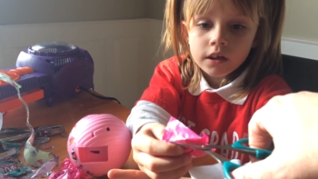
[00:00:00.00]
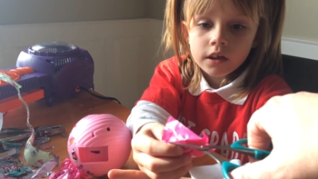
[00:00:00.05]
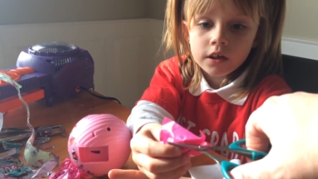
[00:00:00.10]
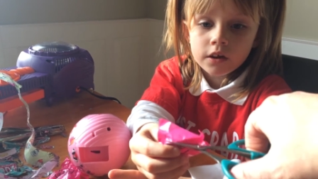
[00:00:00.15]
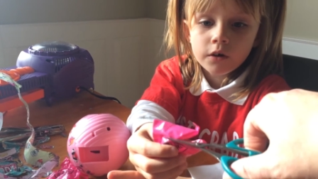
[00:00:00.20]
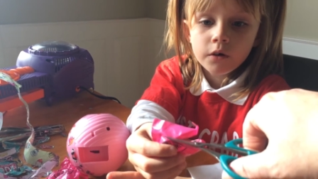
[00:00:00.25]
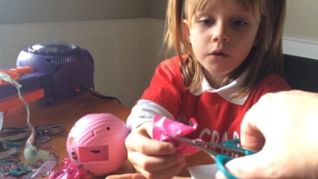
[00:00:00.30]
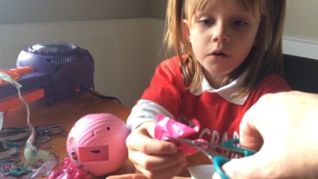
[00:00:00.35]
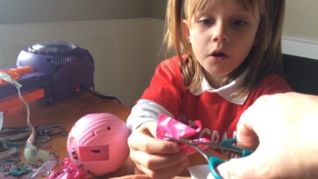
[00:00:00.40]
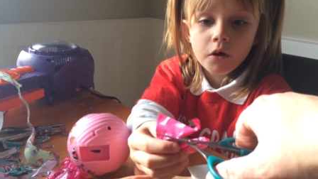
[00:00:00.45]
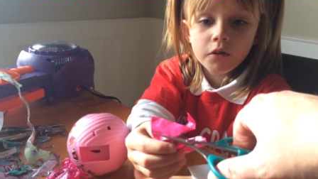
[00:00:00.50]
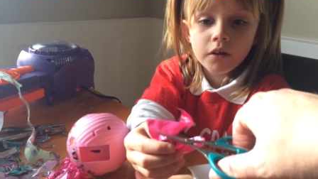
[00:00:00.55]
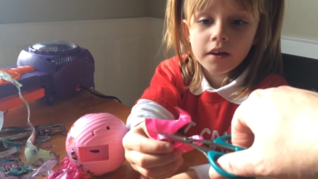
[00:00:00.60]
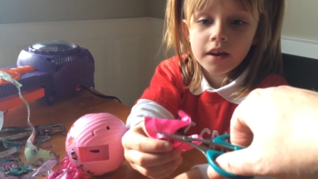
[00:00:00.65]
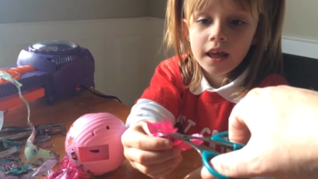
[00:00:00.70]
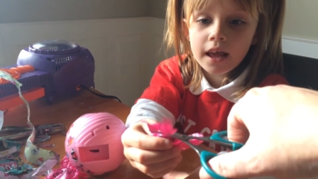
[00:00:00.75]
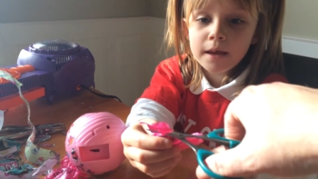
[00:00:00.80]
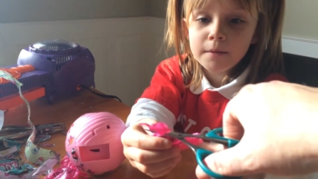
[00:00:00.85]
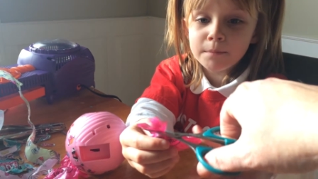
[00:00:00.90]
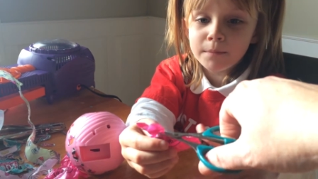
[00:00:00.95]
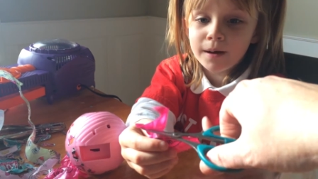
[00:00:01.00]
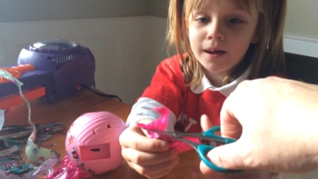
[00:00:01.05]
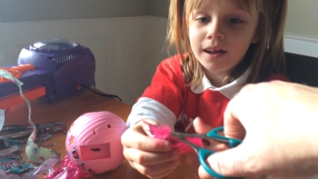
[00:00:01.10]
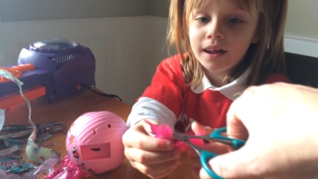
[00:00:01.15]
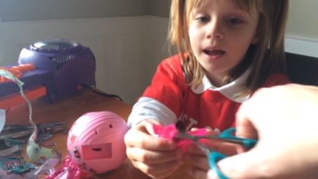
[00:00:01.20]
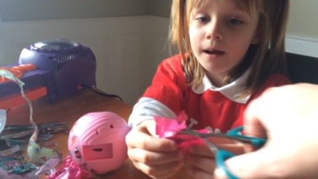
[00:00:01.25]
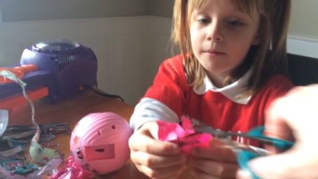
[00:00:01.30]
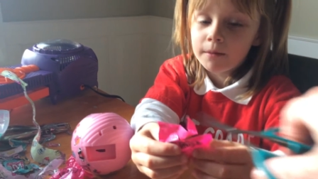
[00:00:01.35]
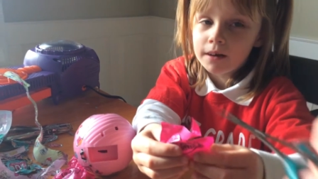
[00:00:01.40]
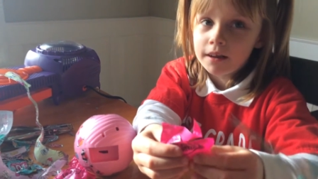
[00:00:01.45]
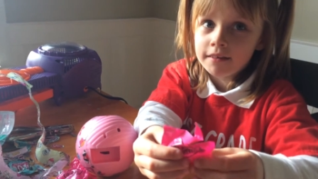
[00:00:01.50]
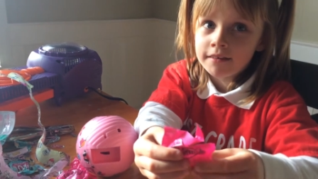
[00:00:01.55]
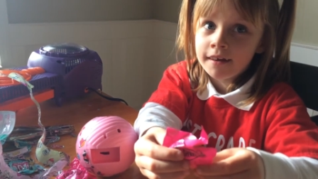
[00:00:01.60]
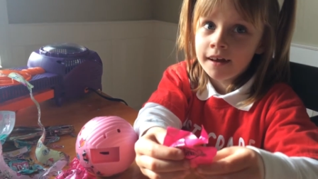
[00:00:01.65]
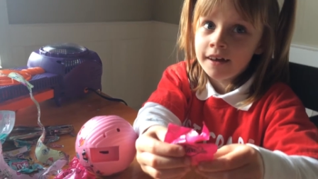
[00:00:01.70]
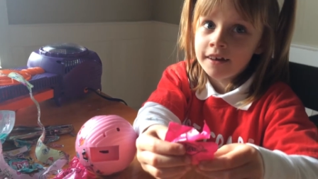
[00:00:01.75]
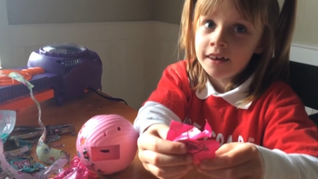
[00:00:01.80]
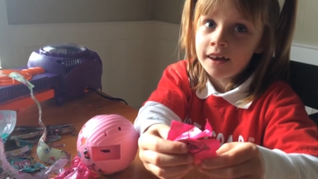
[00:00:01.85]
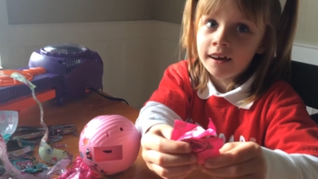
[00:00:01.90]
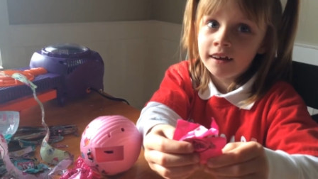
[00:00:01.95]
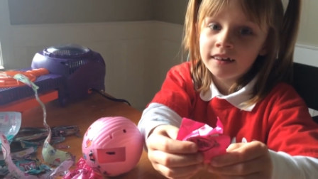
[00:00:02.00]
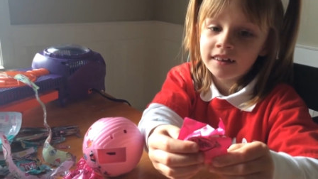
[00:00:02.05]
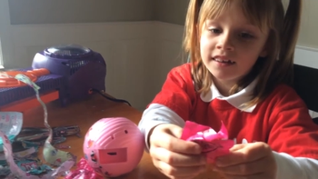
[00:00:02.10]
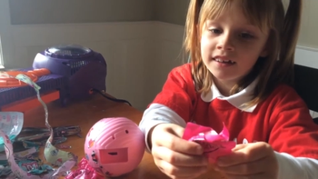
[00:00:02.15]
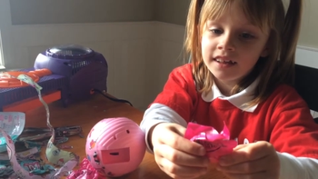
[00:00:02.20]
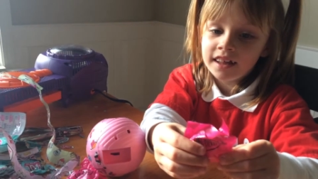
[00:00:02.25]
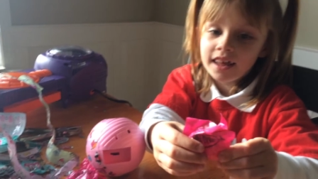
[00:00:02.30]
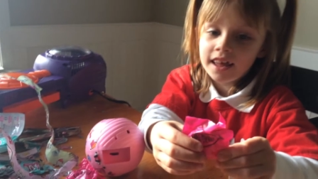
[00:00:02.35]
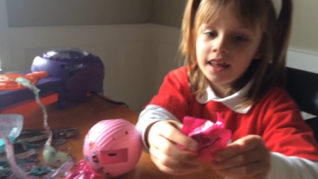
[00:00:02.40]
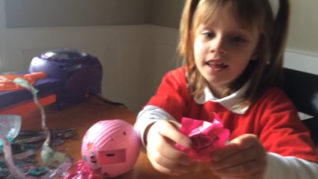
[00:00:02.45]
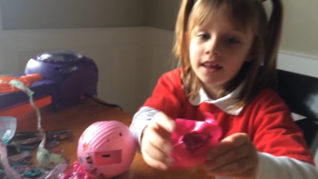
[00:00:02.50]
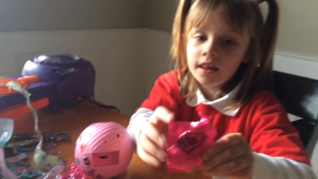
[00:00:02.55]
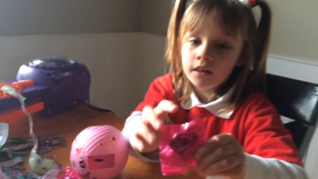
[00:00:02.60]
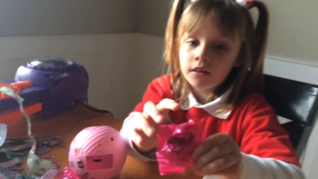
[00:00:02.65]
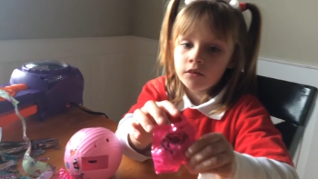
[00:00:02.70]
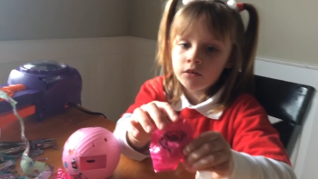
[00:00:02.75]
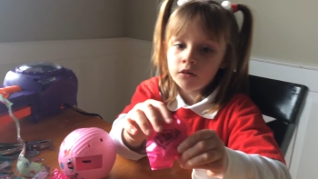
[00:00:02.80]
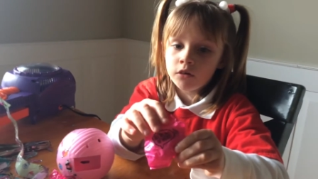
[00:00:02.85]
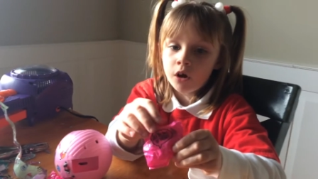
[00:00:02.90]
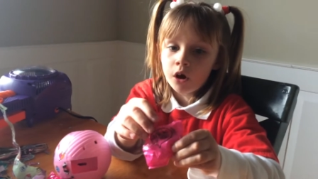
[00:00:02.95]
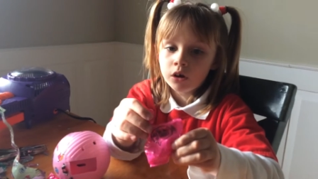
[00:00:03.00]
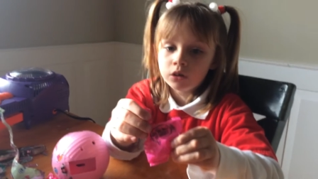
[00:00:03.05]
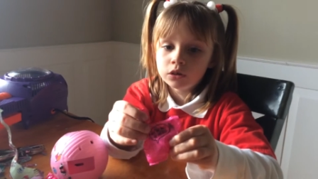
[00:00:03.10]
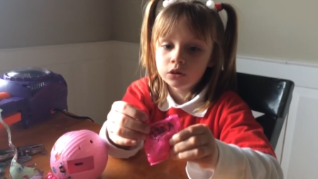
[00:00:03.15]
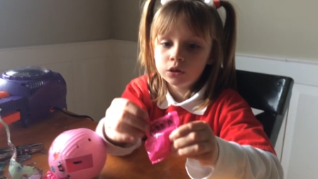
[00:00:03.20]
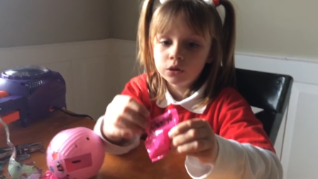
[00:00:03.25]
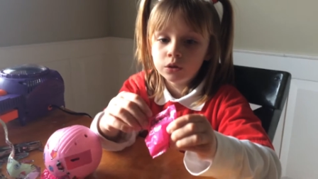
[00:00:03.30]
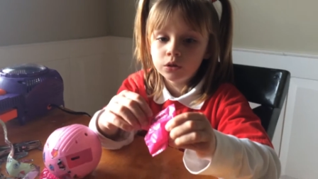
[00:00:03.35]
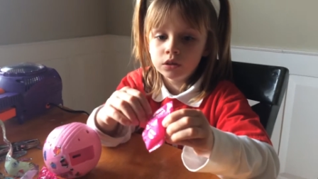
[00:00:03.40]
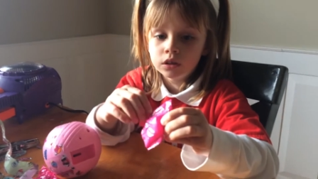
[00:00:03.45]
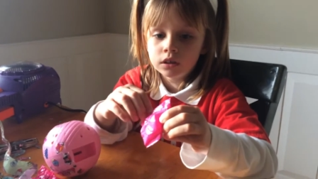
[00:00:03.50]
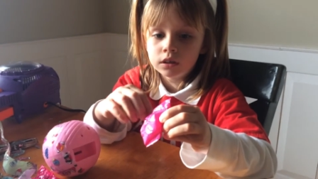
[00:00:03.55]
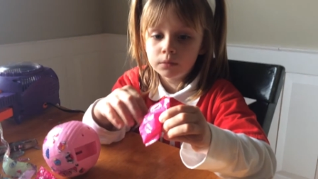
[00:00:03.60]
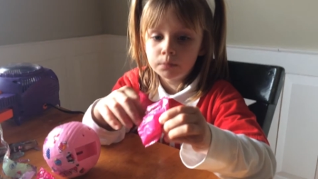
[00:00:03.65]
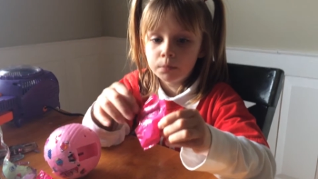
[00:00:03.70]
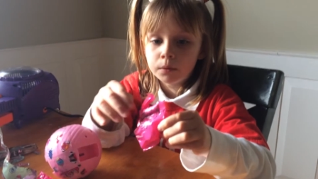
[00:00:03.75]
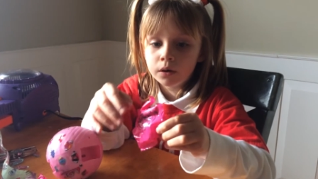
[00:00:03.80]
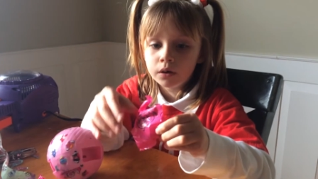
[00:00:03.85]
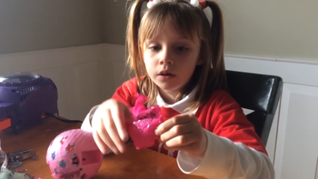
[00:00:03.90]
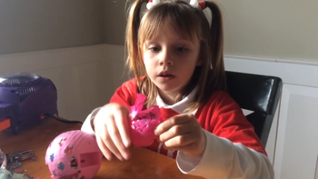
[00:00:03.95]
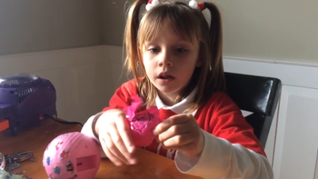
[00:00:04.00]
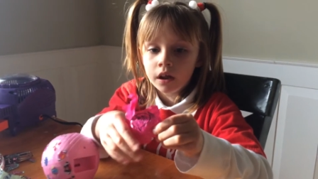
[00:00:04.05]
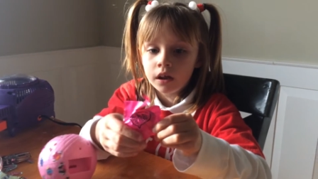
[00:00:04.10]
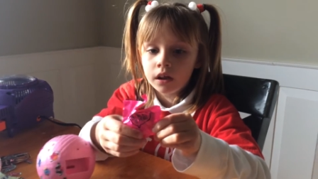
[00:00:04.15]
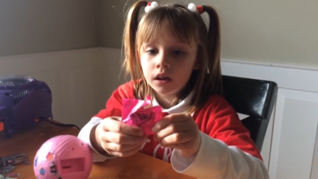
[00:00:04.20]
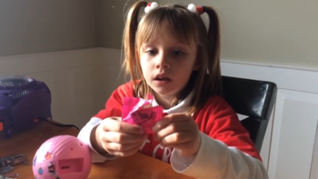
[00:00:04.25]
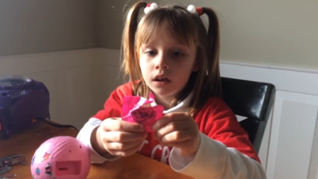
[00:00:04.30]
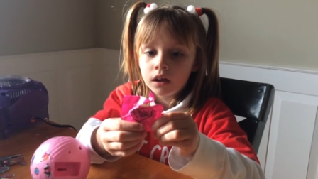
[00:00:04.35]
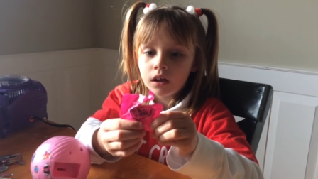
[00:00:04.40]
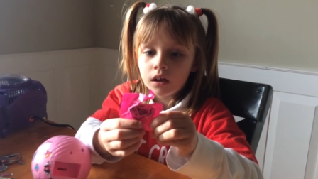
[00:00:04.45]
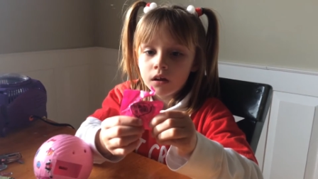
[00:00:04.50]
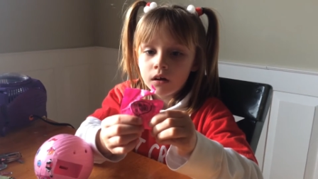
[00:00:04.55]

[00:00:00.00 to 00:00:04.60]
You don't know the date, but I want to tell you. It is Dr. Seuss's birthday.